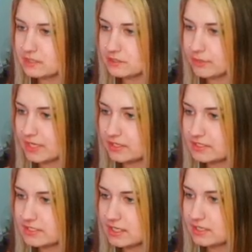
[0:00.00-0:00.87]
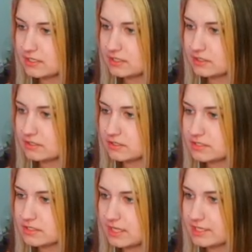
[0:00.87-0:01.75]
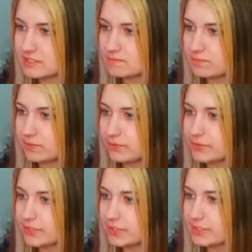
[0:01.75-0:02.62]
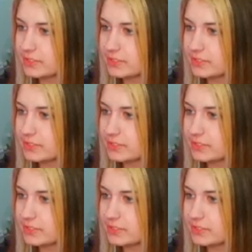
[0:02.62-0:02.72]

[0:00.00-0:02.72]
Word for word: Okay, let's get this last boulder.